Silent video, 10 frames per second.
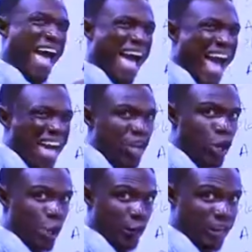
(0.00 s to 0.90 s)
I
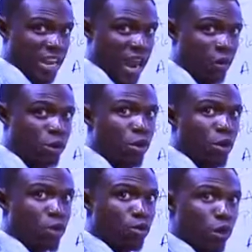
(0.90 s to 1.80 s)
use now
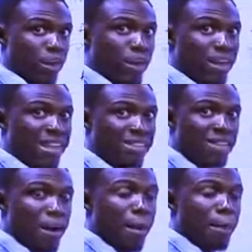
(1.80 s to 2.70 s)
to replace
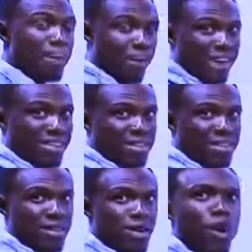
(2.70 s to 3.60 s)

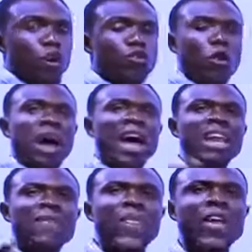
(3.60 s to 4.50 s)
bright. So
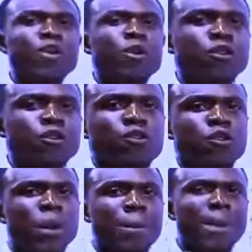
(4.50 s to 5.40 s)
anything you use to
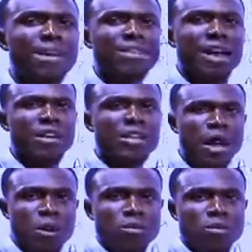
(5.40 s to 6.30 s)
replace a
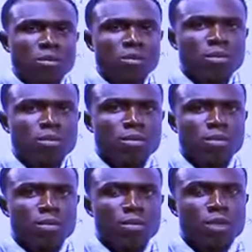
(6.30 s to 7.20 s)
noun
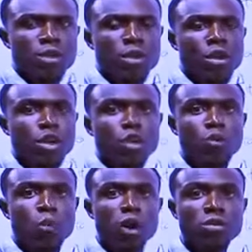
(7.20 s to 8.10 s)

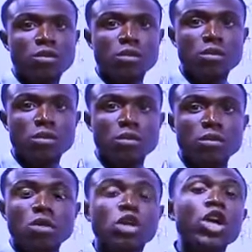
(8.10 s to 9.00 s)
is what?
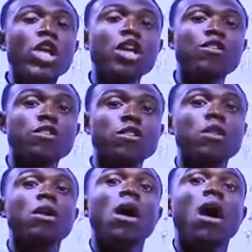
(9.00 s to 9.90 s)
Is
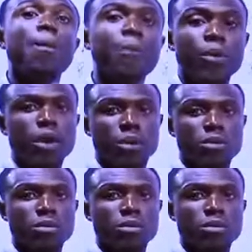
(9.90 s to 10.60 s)
a pronoun.